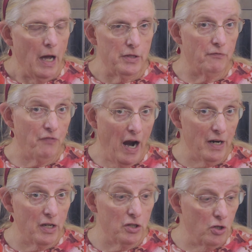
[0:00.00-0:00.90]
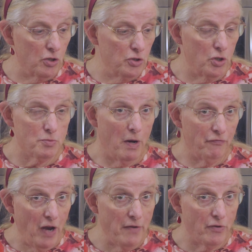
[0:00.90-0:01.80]
then finally, you could use my
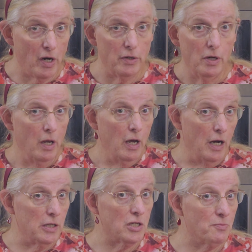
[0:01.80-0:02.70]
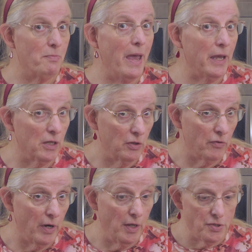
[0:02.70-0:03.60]
favorite, and that's bacon
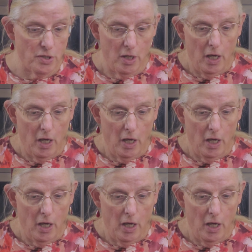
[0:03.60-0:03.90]
grease.